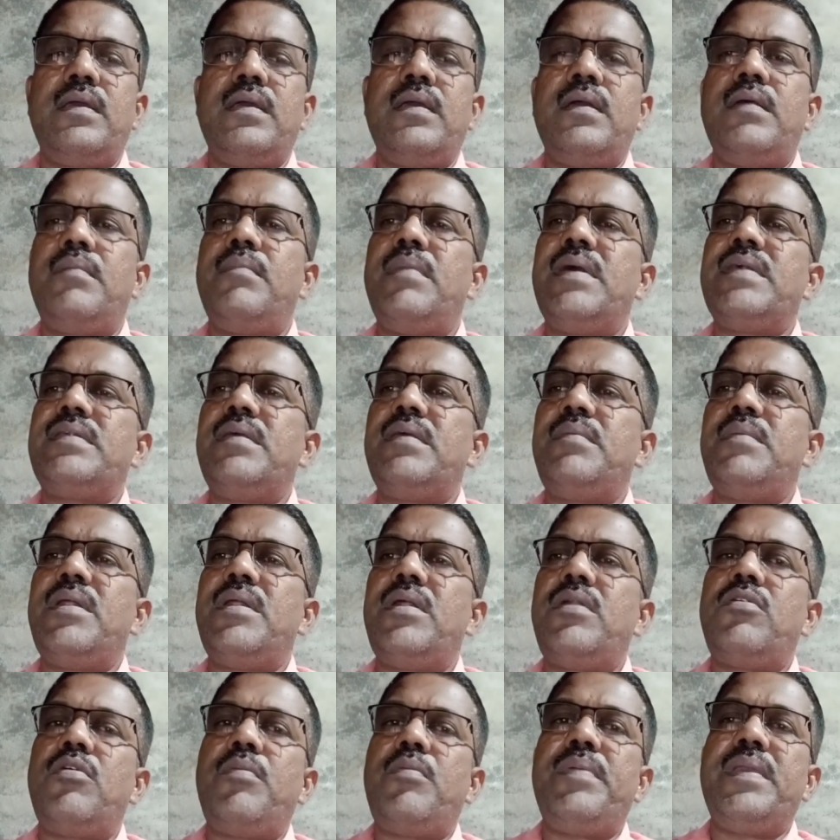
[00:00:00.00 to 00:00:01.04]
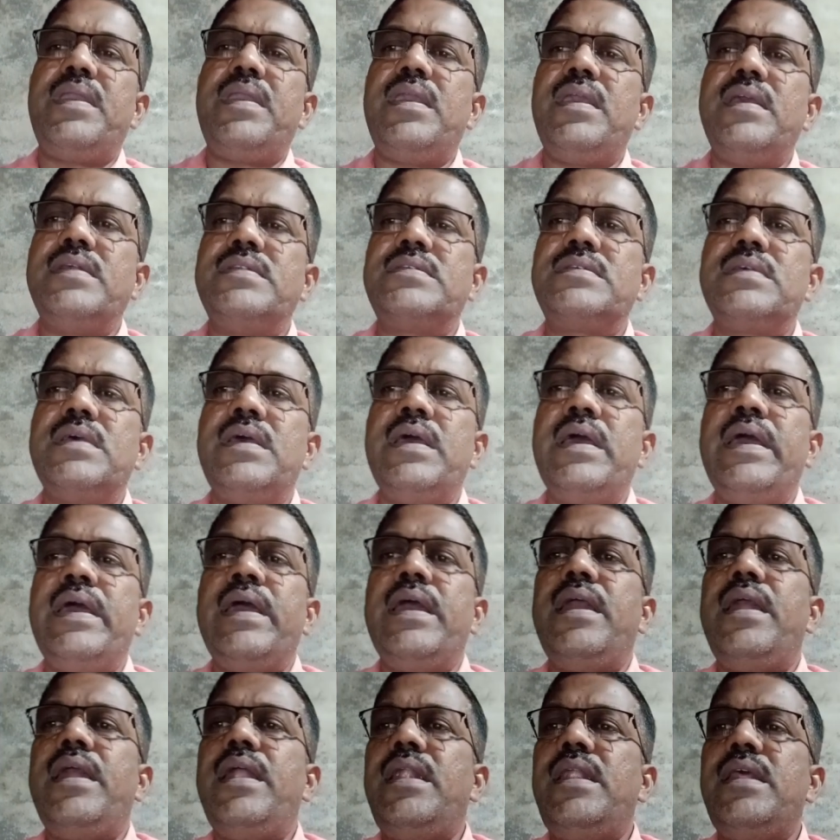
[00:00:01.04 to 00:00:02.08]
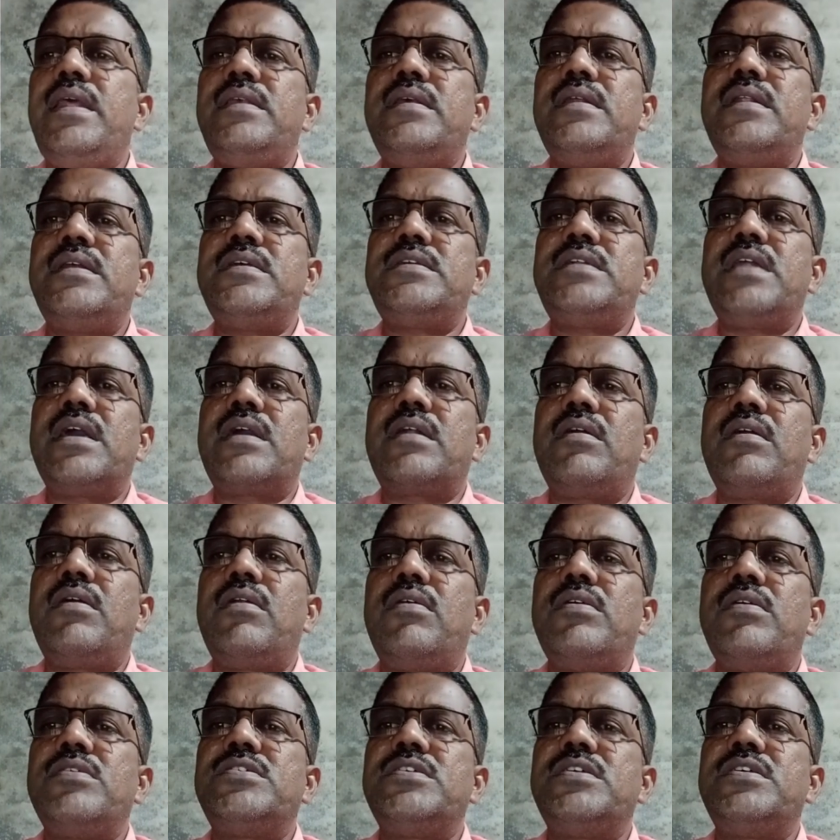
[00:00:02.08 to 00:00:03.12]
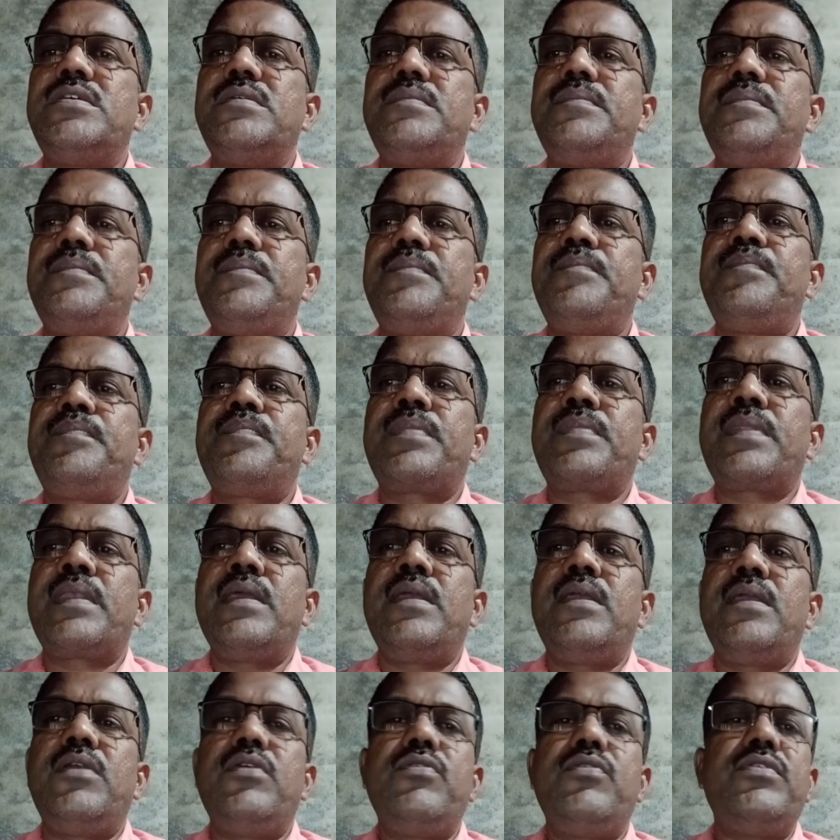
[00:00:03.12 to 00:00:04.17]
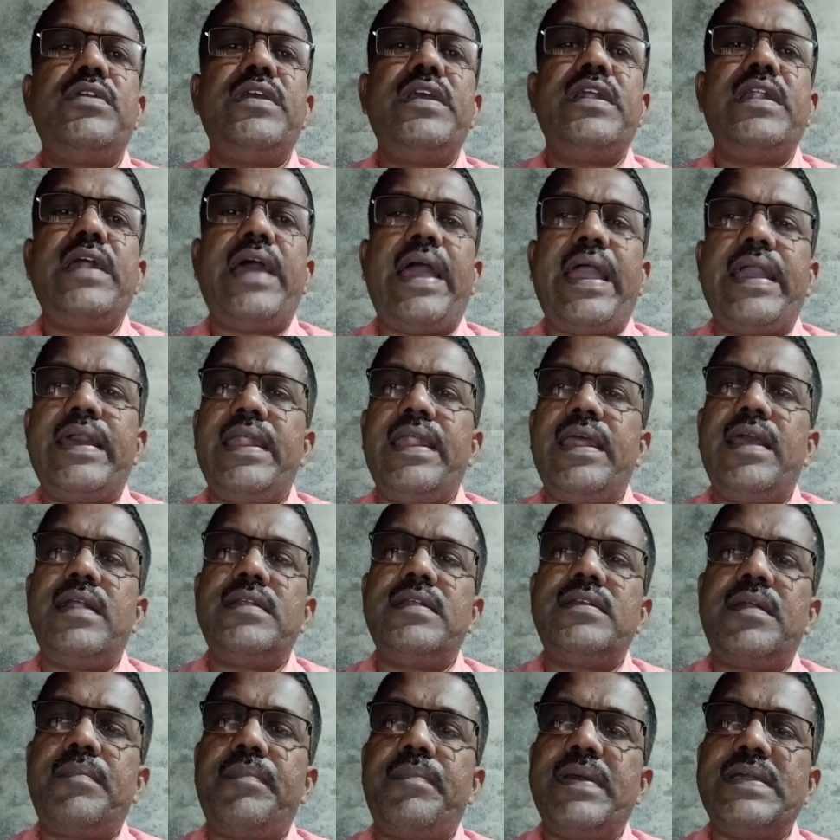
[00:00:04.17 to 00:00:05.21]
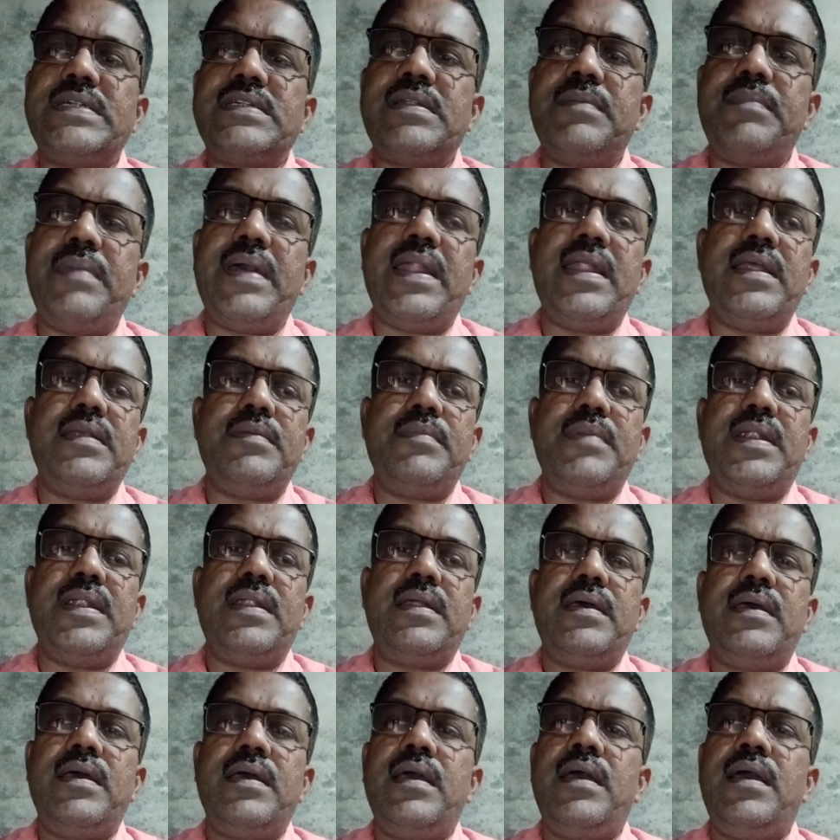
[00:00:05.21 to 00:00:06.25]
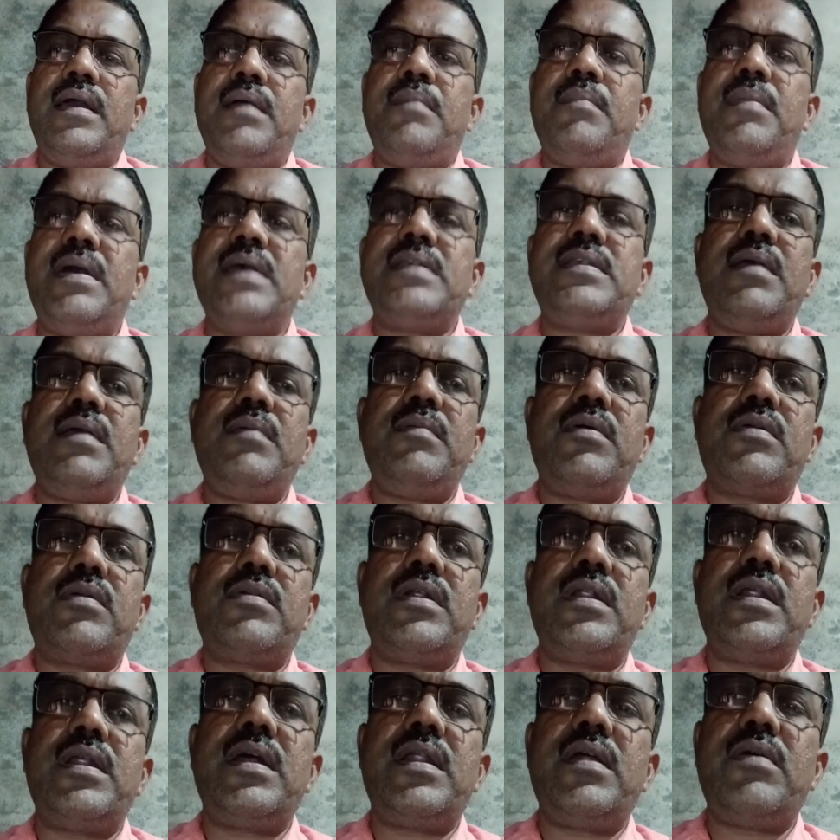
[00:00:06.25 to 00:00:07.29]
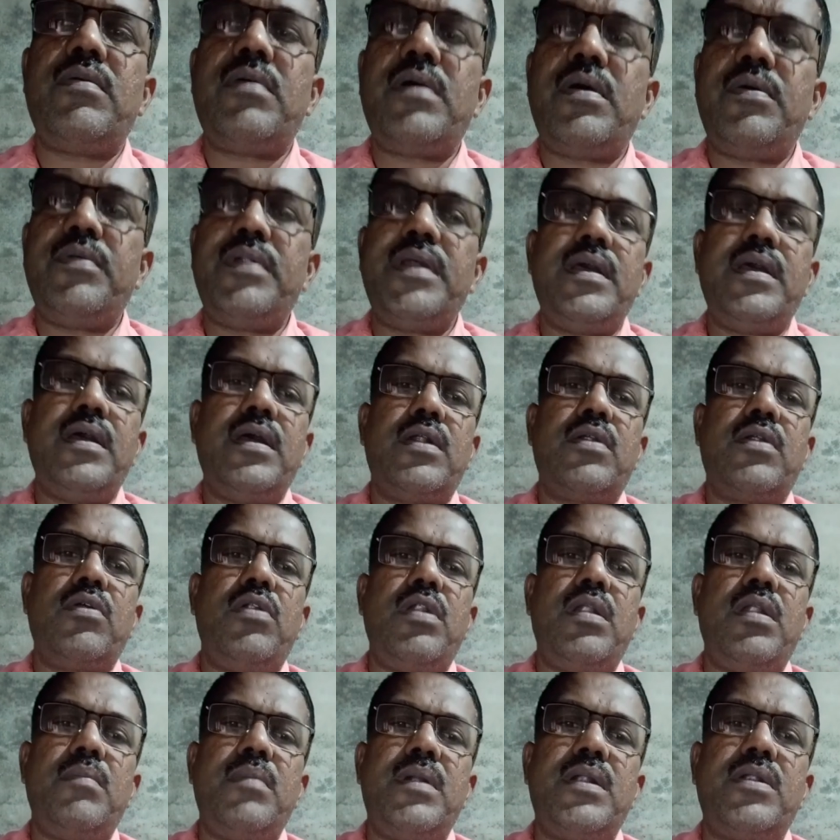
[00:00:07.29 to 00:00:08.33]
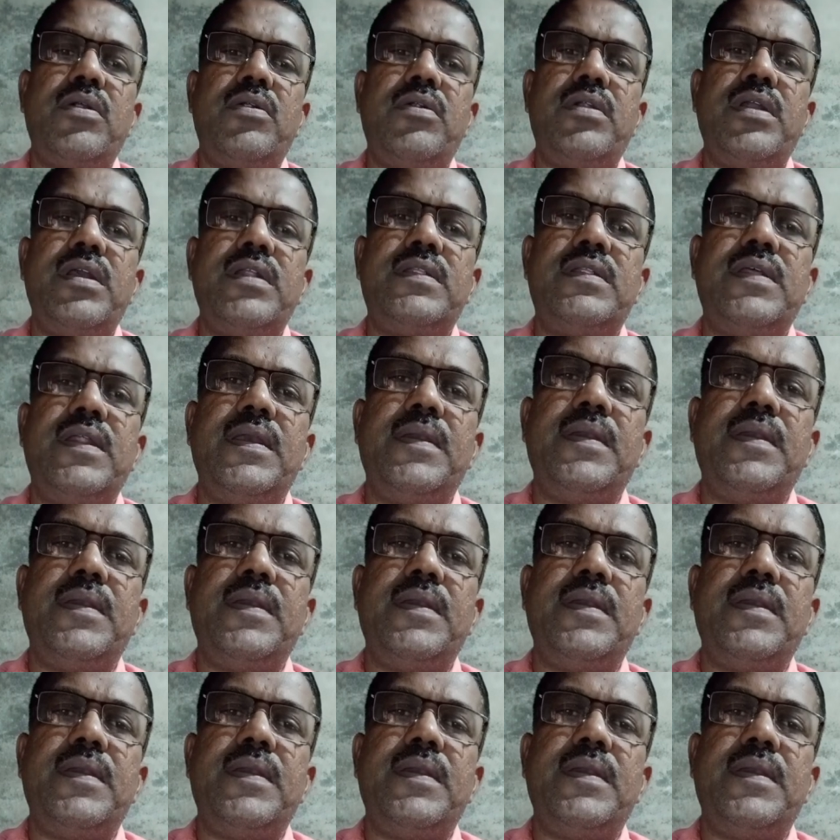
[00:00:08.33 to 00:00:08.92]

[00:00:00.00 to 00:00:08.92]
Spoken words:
My seminar topic is Indigenous Technology Used in Agriculture Pest Management. Myself, Dr. Rangrao Kaune, roll number 23.